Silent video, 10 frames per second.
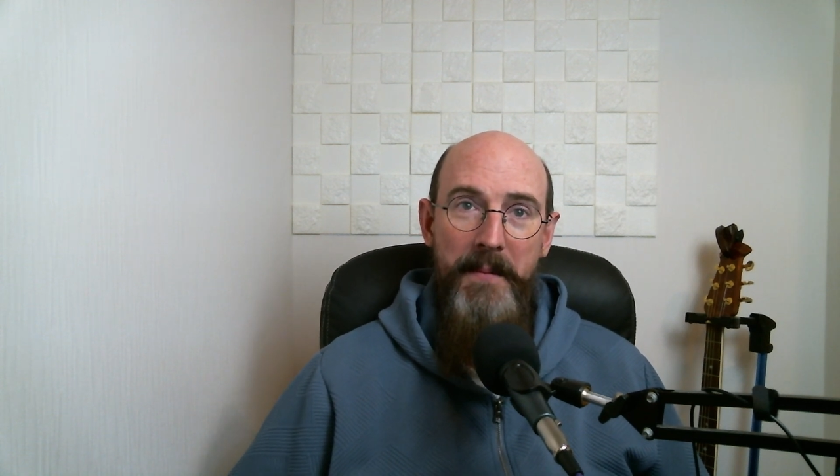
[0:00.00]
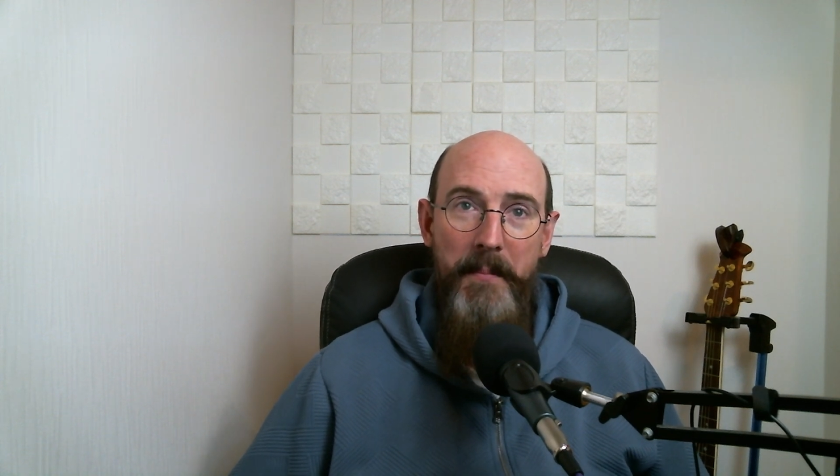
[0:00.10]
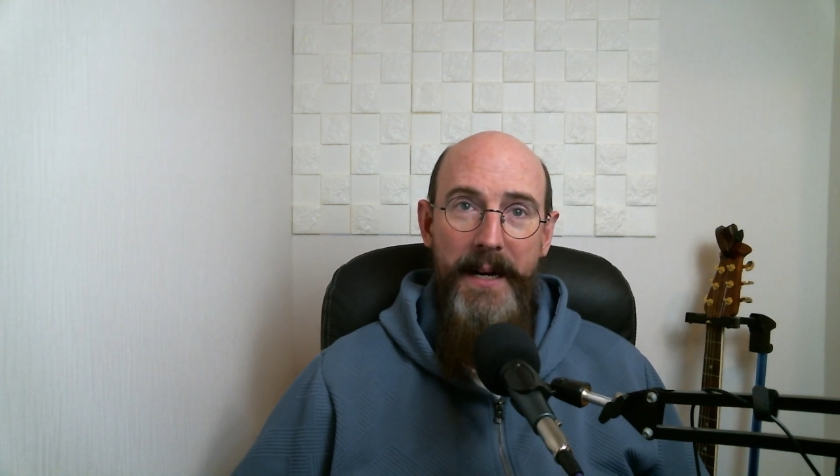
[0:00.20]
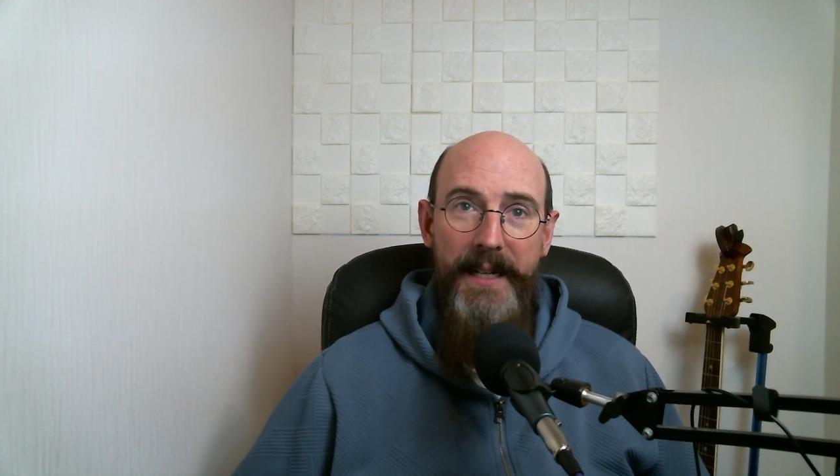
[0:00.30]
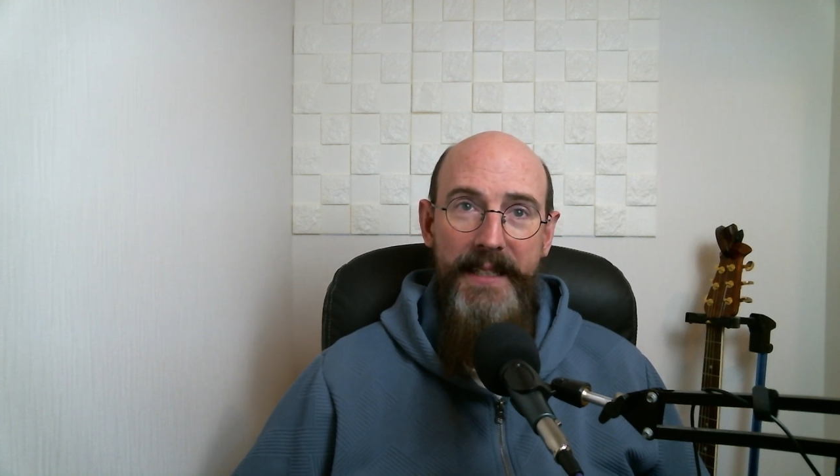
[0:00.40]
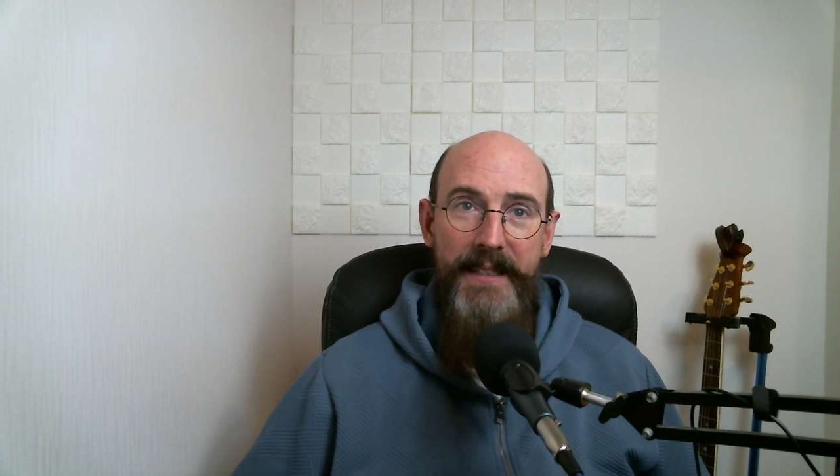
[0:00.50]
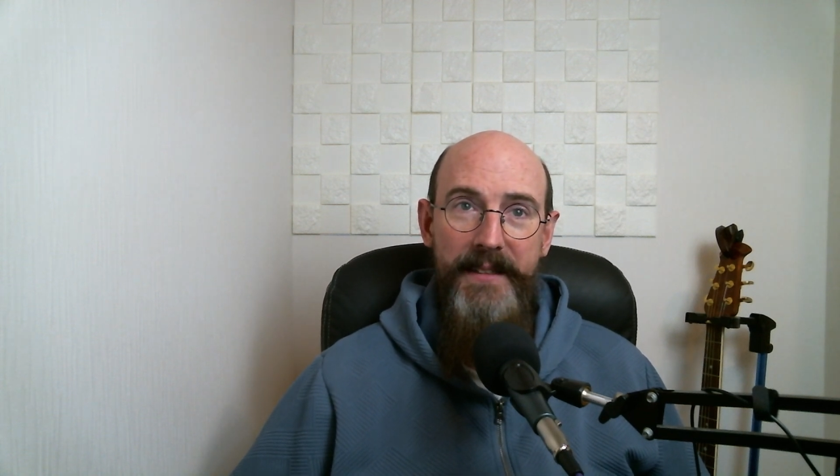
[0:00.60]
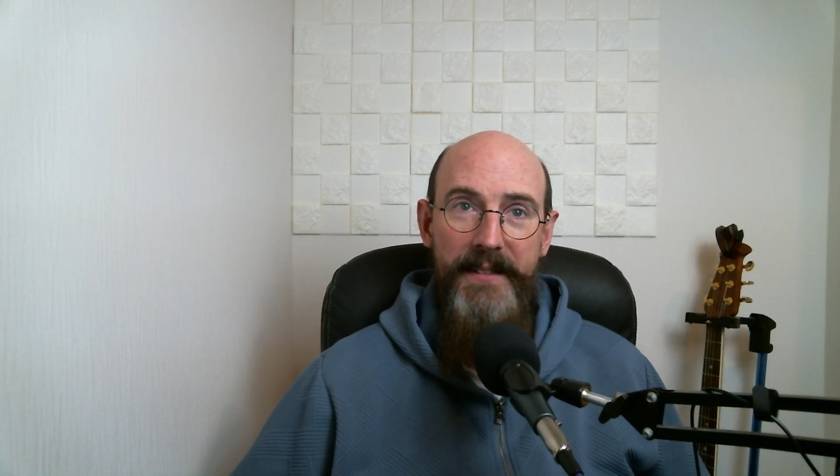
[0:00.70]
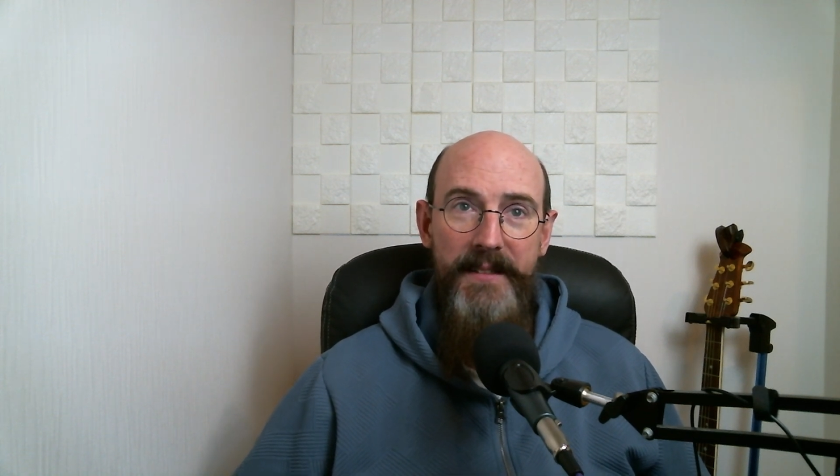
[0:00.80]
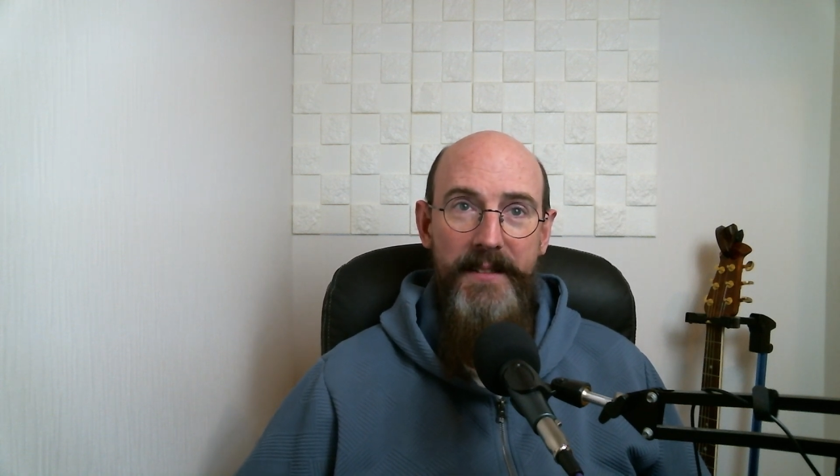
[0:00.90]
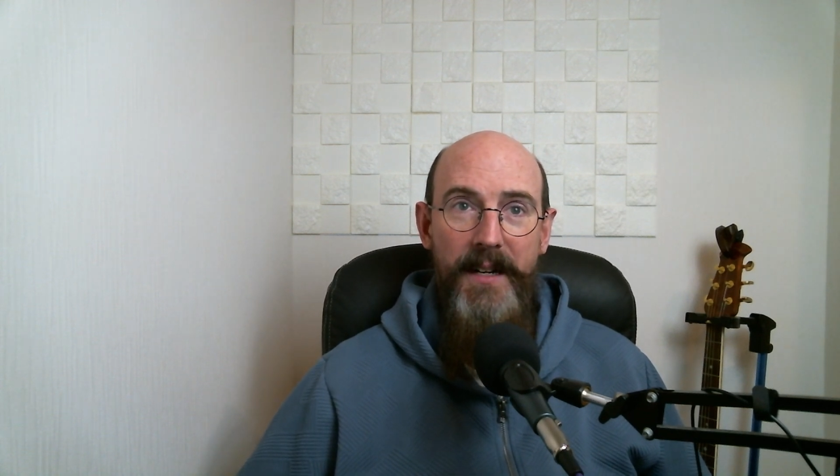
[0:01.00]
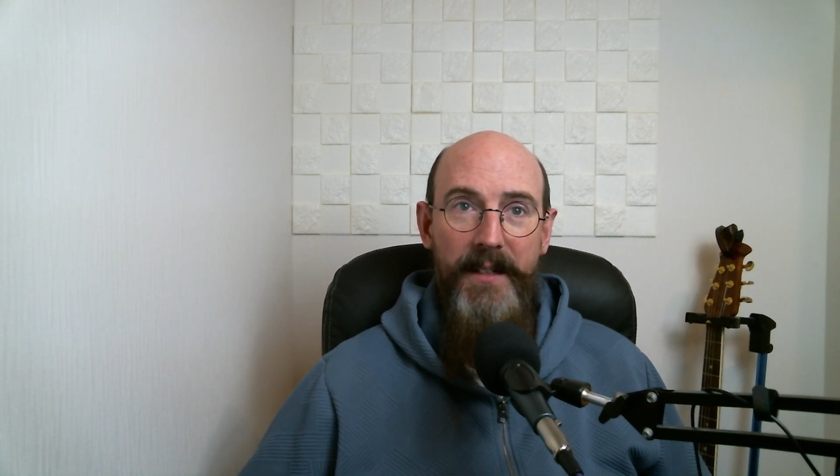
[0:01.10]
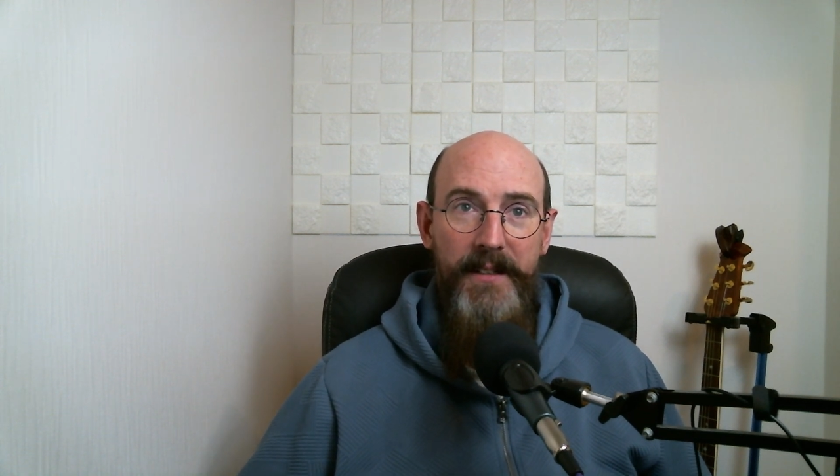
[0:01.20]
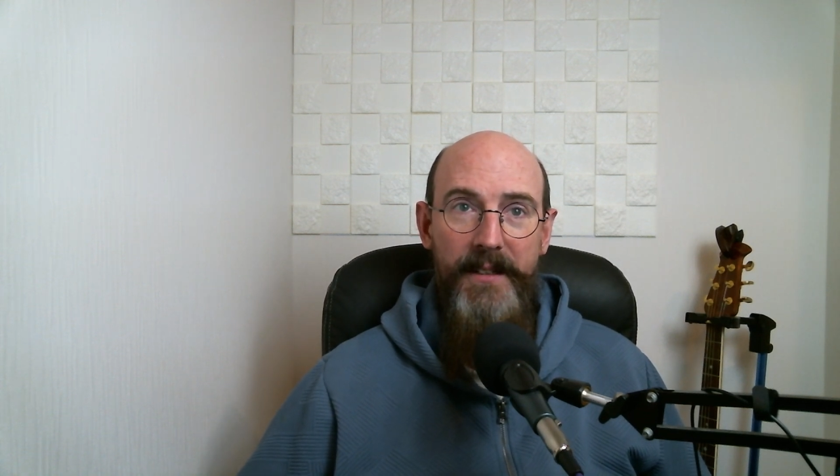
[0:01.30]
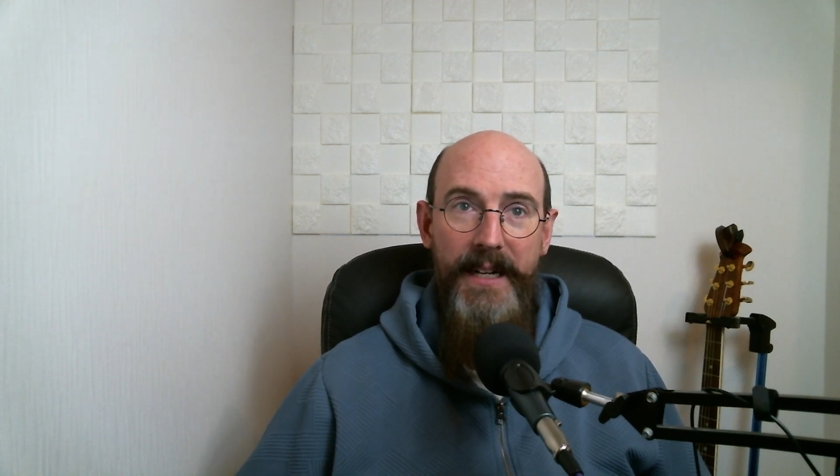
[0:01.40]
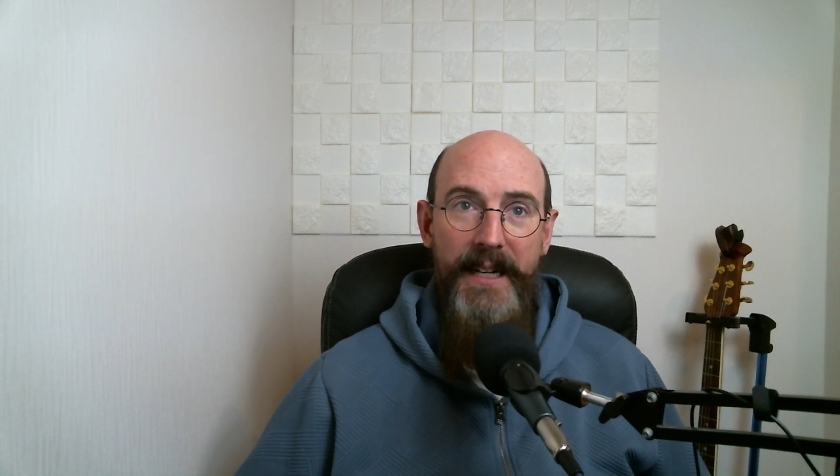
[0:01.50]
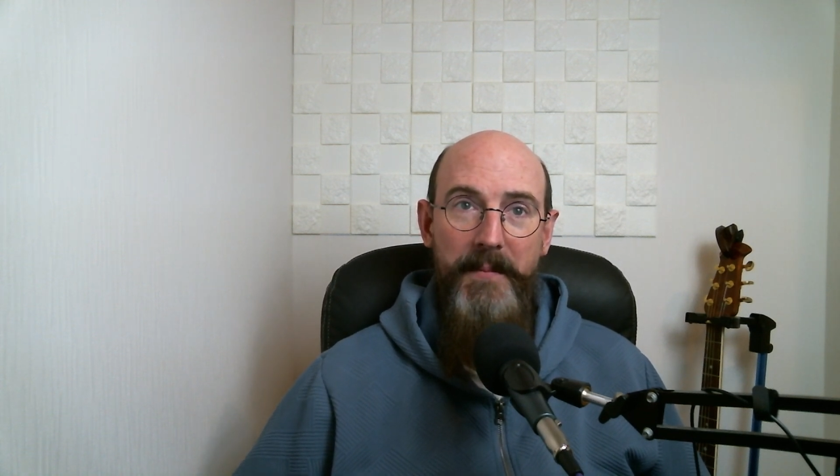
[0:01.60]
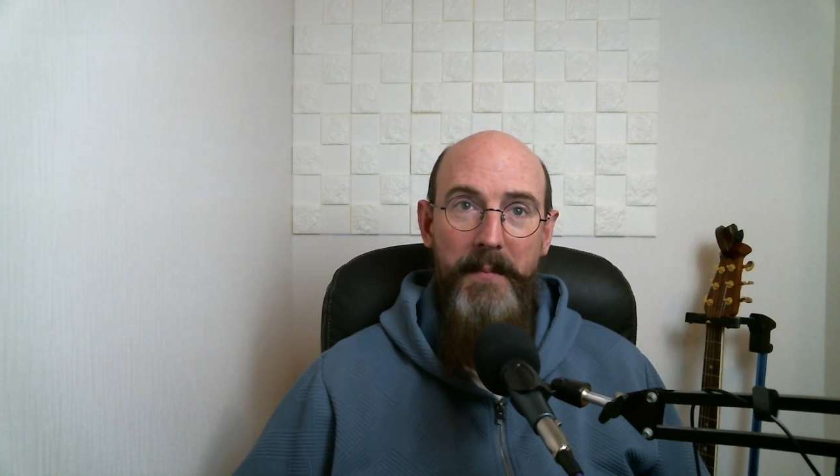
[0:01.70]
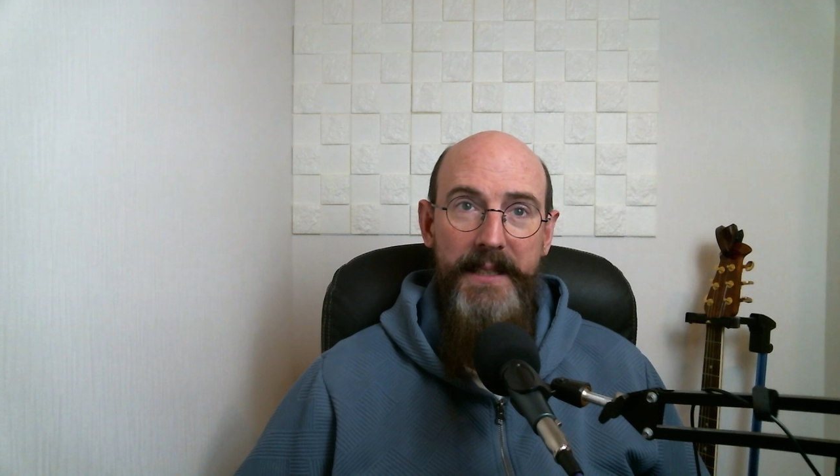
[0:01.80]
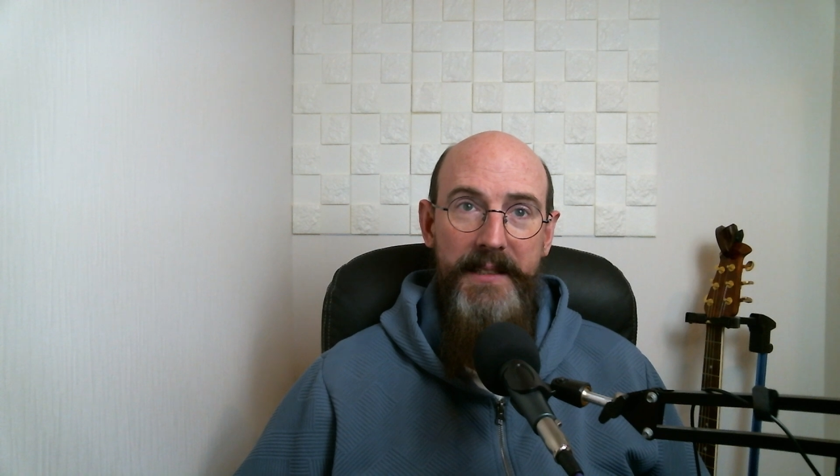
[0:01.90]
my daughter
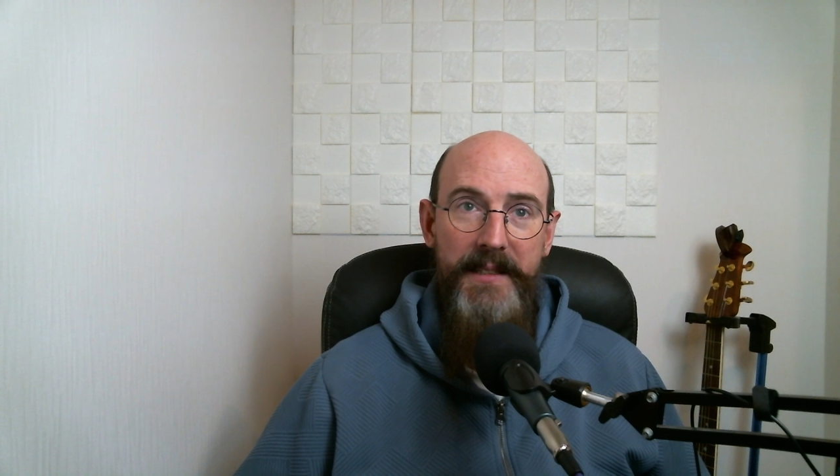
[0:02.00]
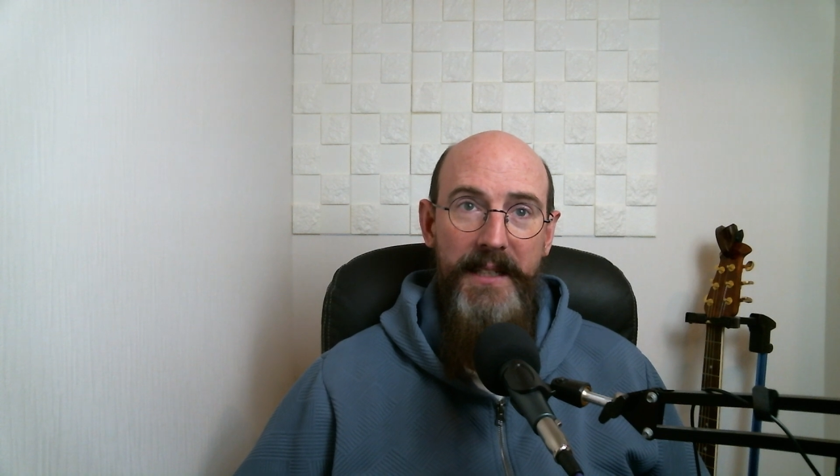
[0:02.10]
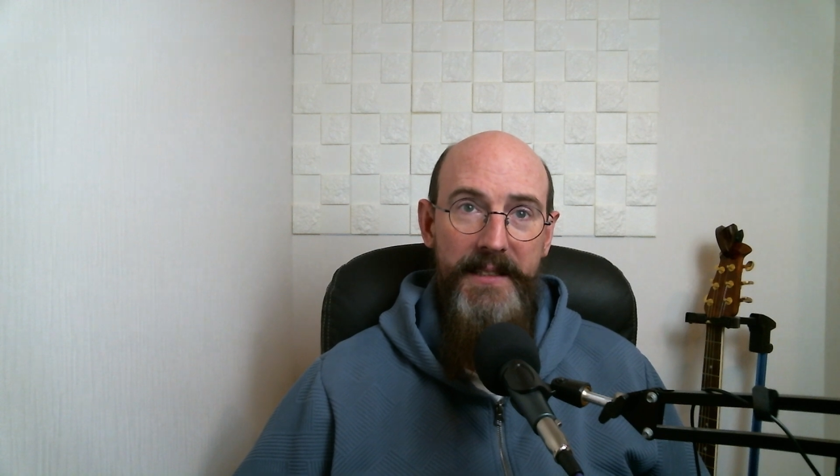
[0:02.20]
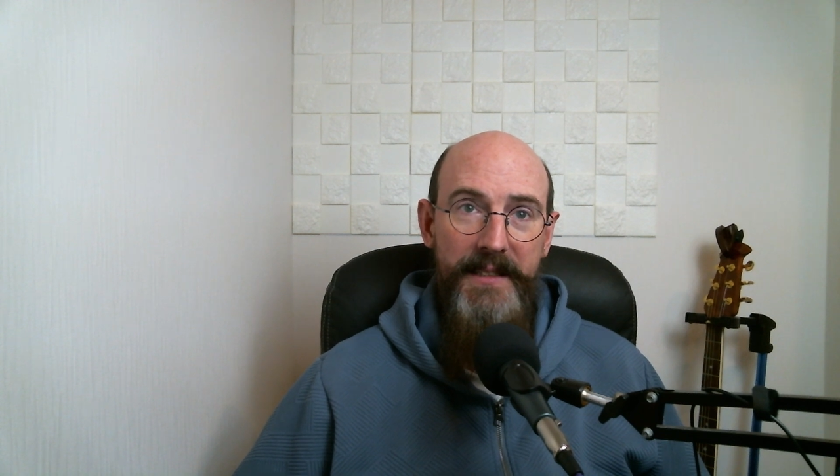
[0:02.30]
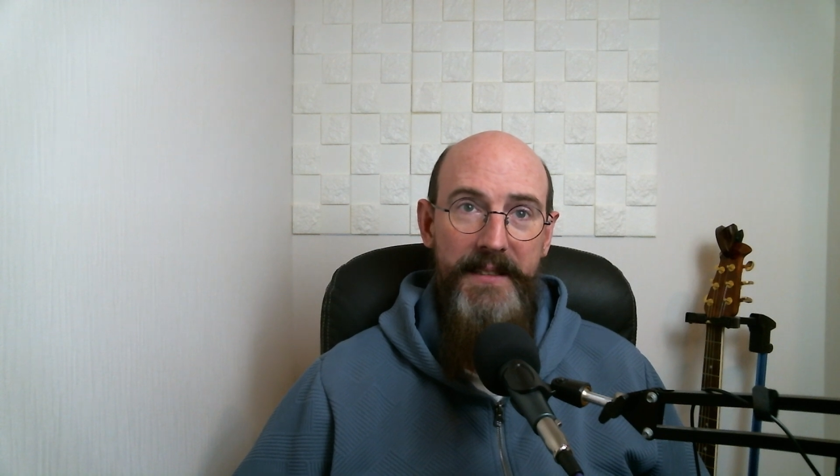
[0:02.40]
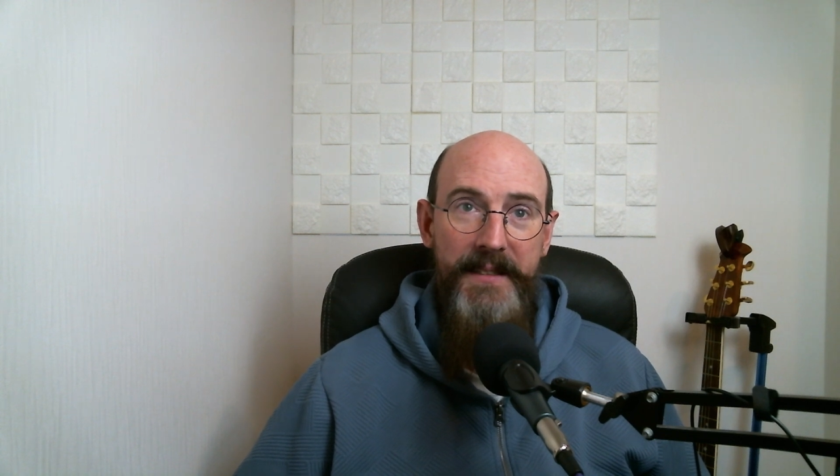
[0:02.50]
and my son